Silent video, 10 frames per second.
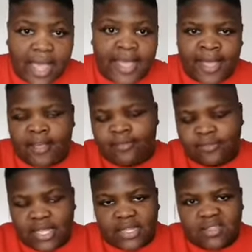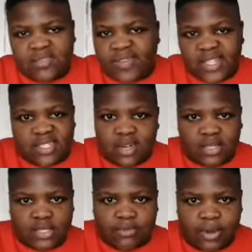I have. I used to fight a
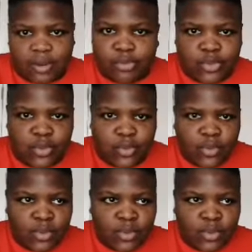lot in primary school.